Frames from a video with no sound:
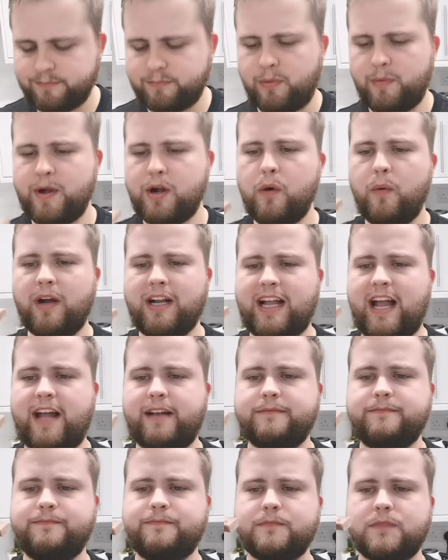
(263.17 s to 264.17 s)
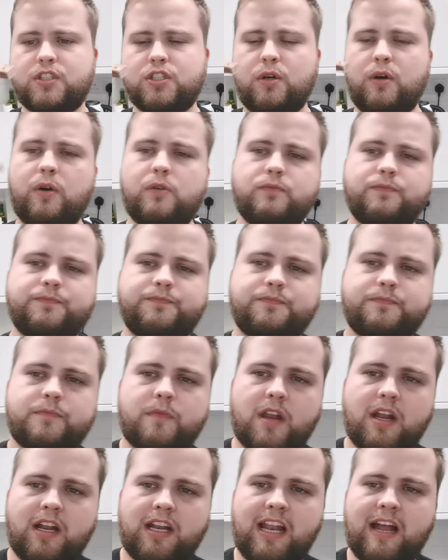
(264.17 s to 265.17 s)
But we go again. So
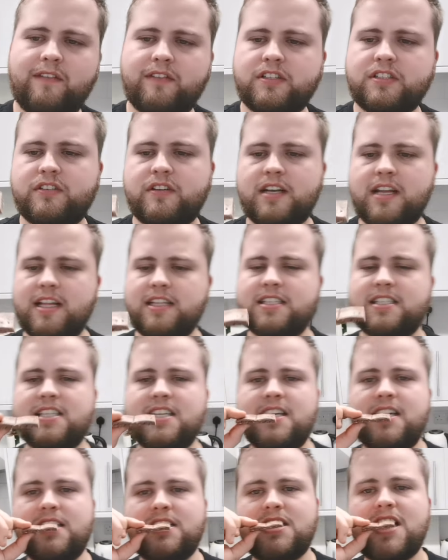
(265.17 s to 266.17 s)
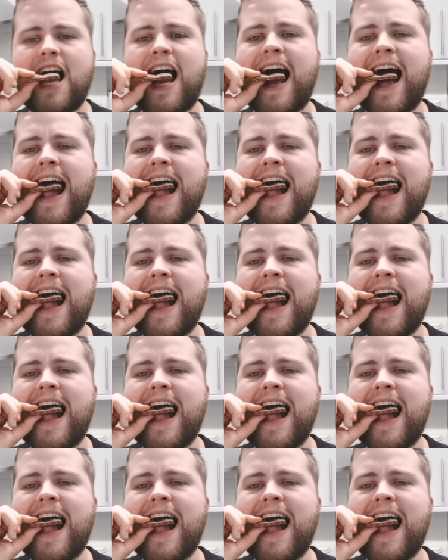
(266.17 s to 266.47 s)
lavender and linseeds.